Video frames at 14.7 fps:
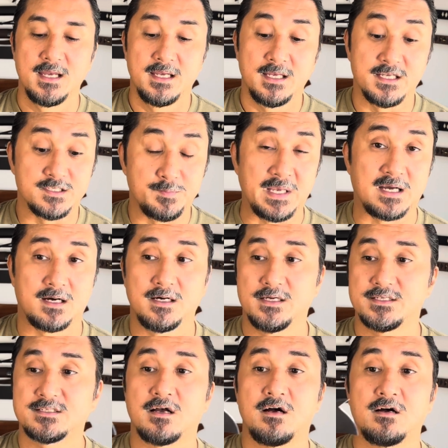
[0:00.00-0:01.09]
is
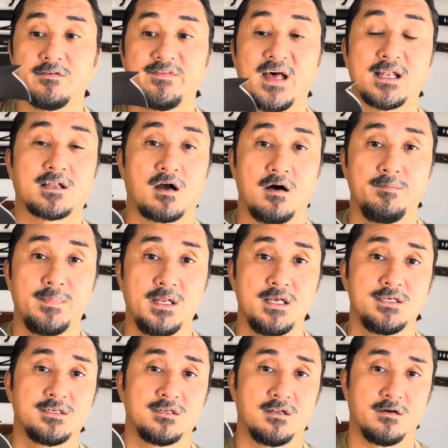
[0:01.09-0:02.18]
because of that
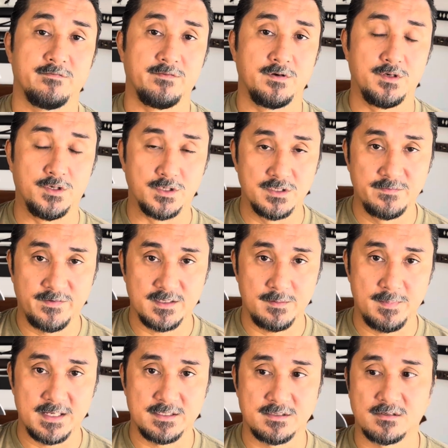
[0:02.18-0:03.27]
combination of good
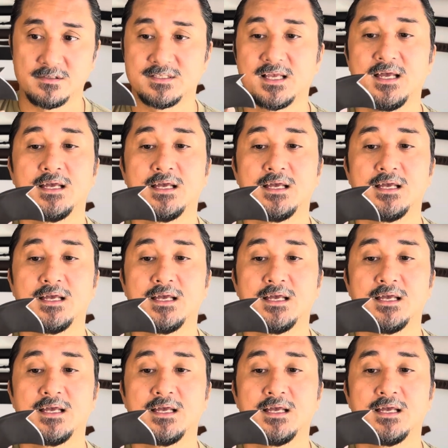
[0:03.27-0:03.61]
fundamentals,